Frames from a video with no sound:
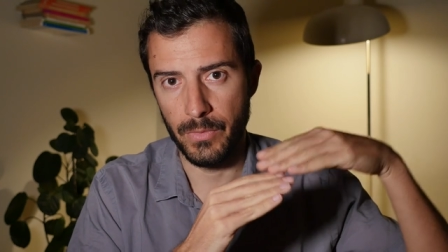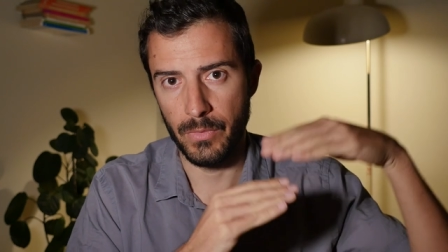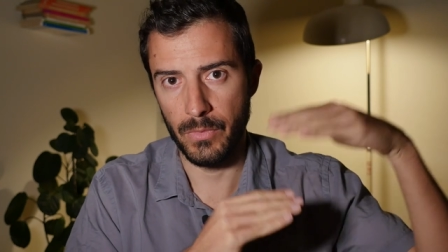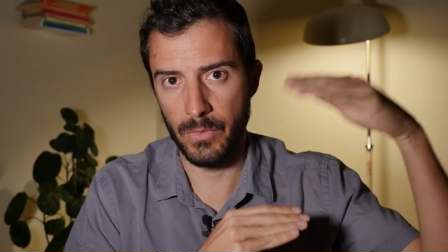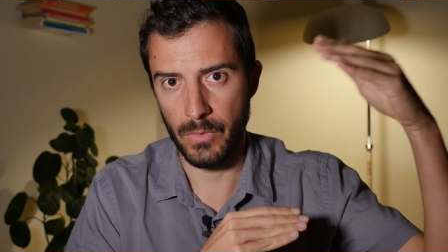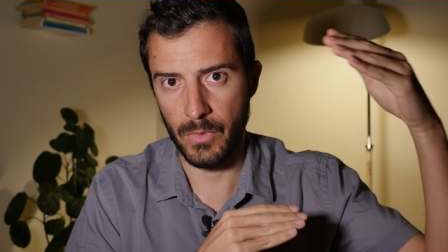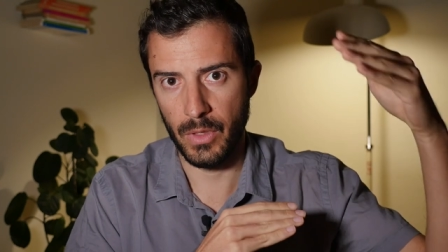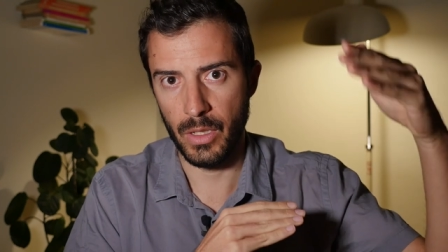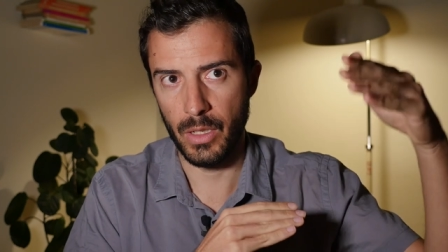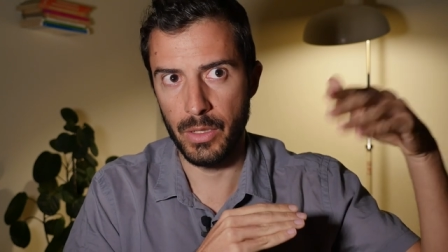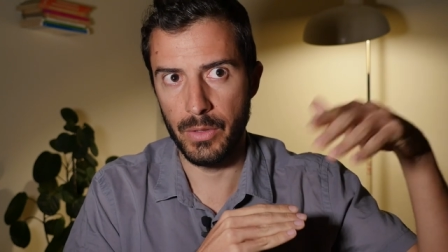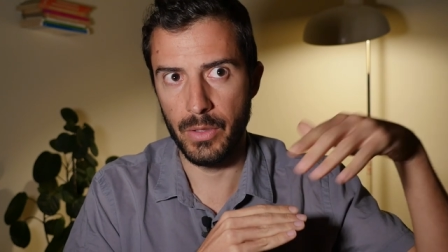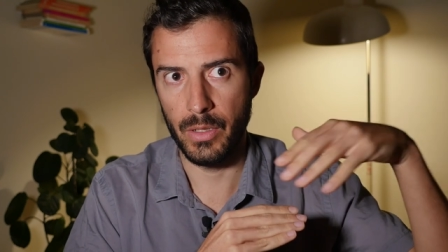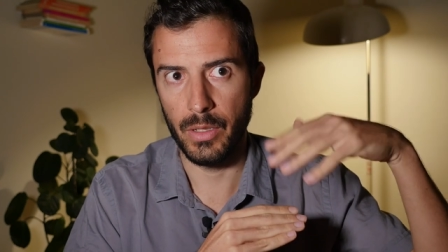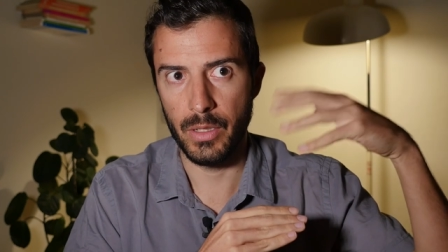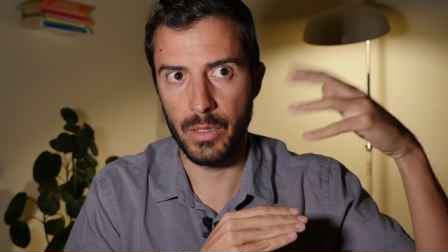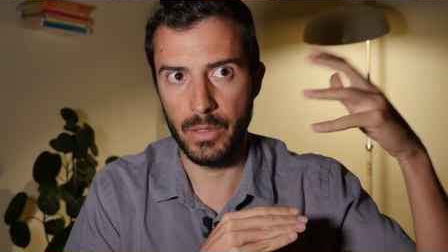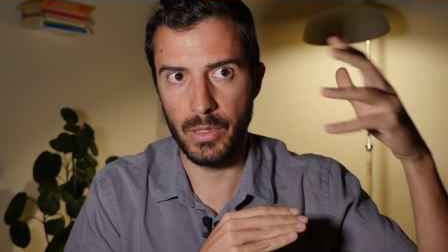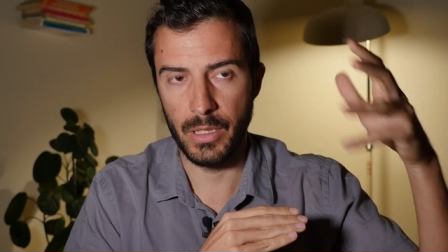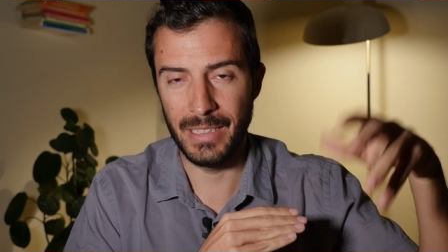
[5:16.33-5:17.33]
in,
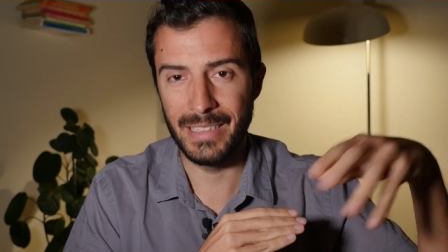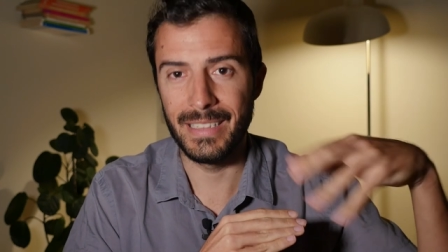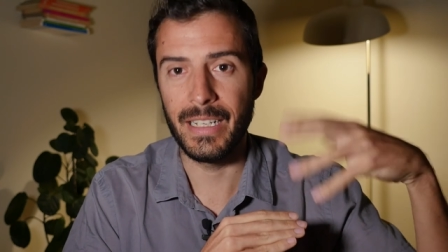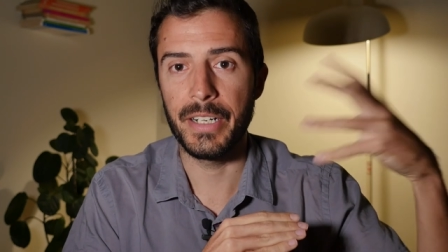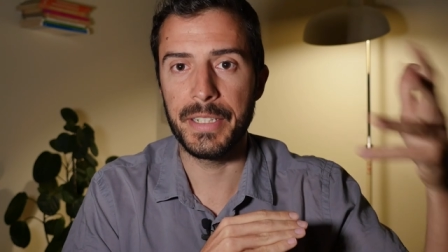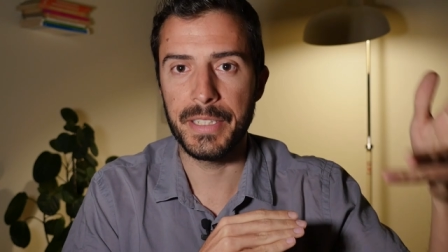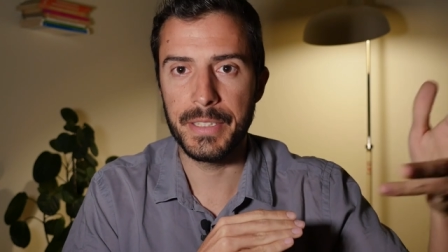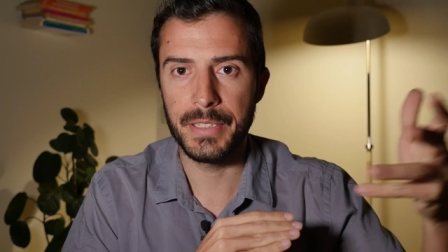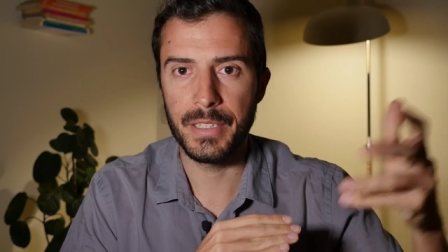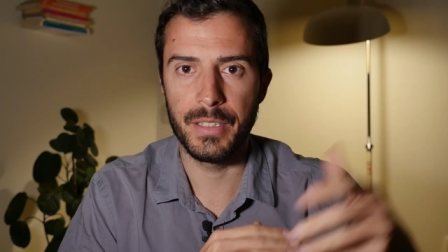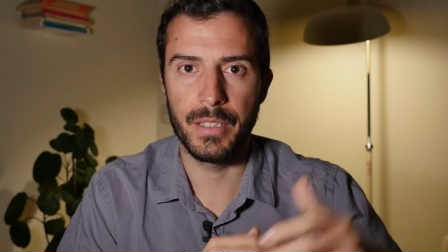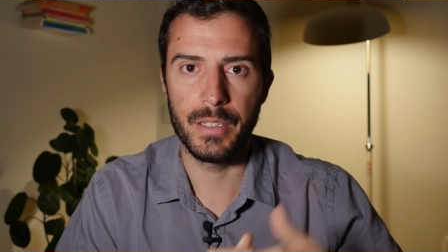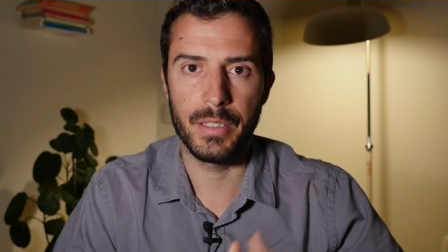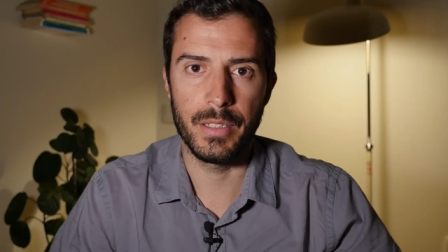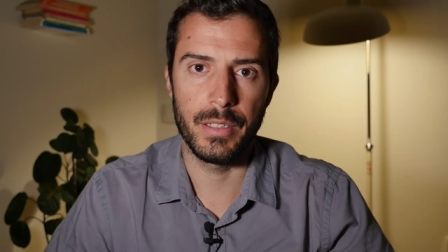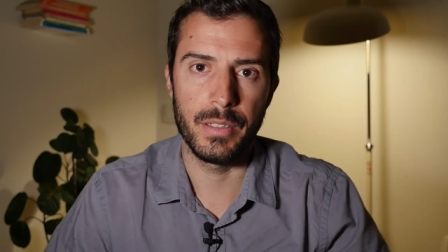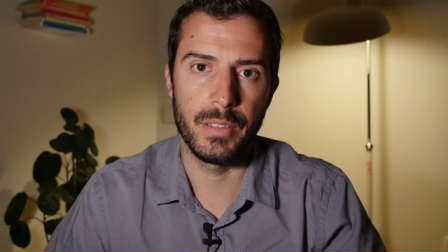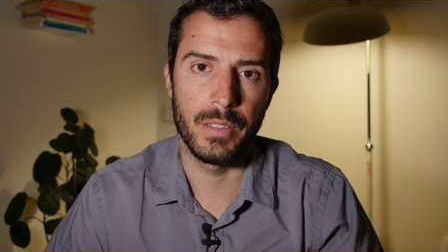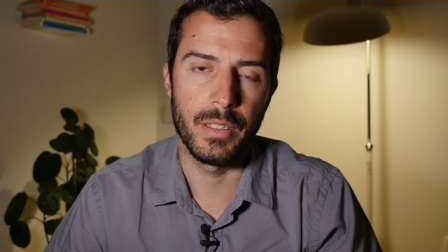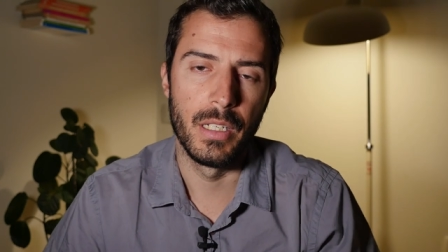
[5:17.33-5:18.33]
indirect uh,
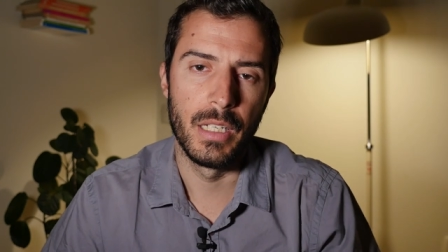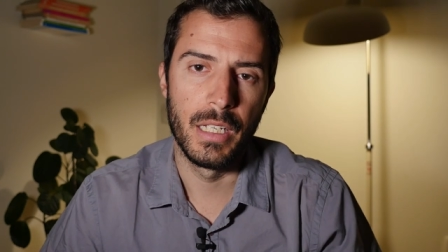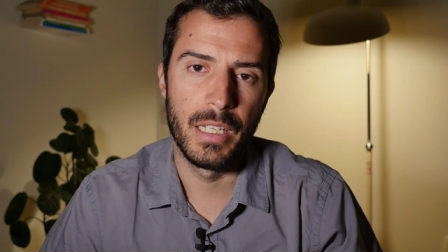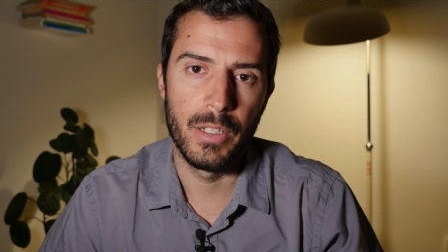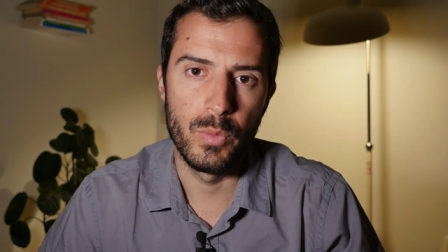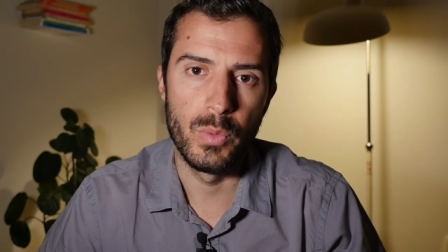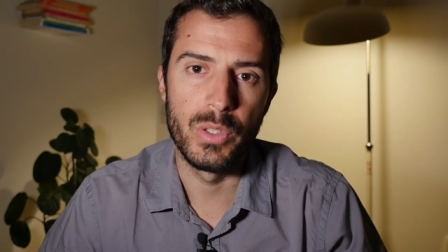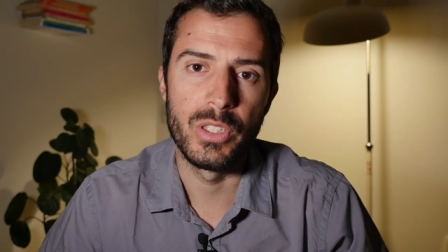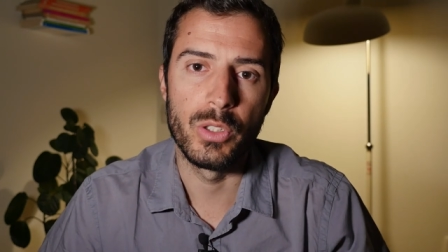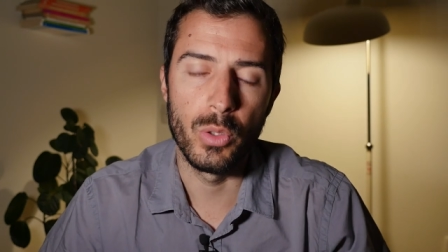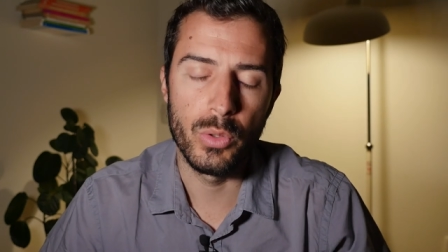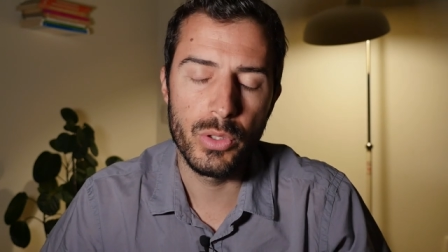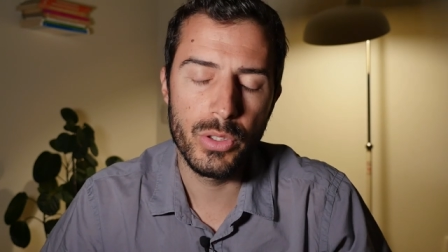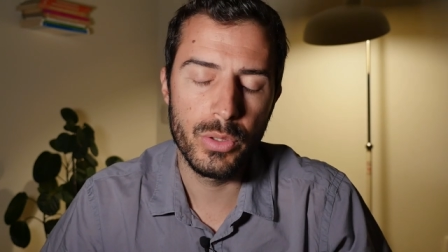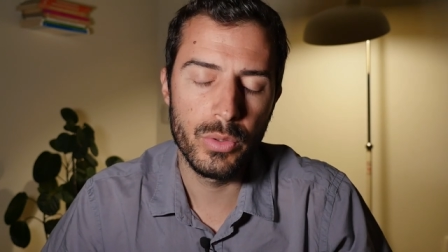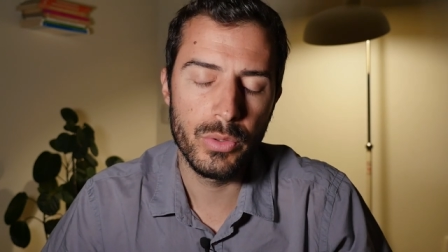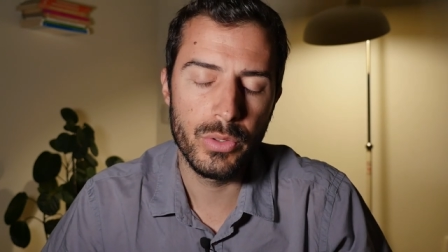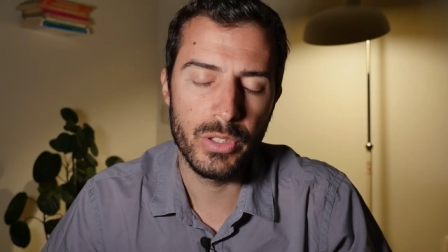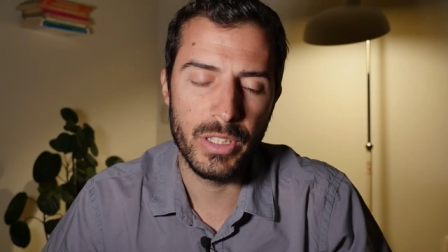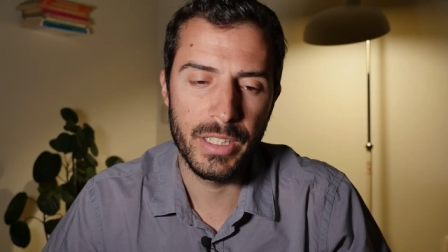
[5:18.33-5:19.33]
resource use
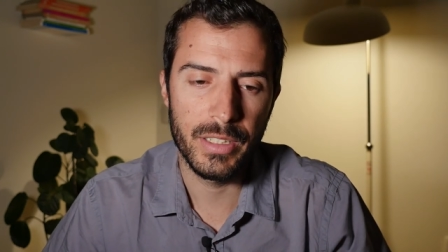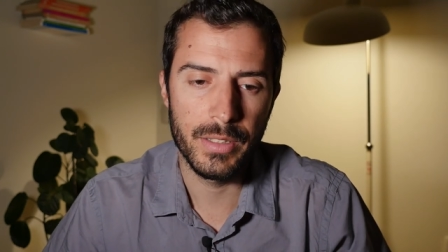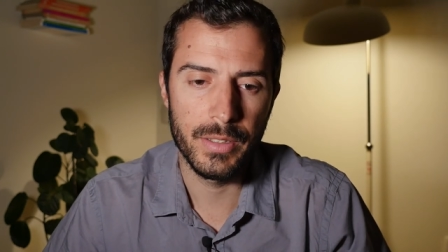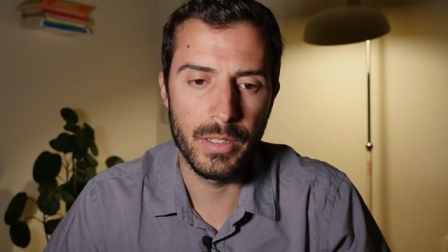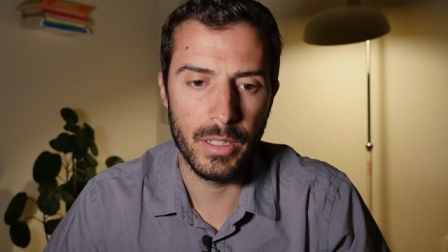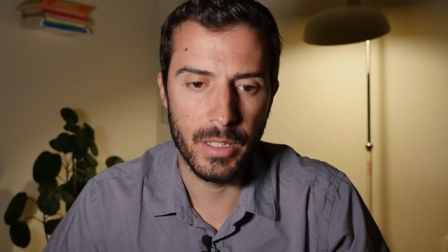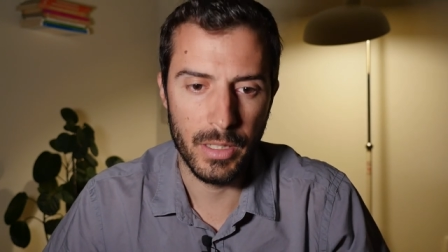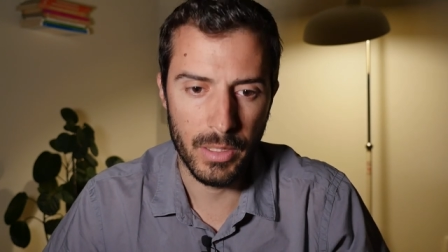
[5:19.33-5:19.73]
and uh,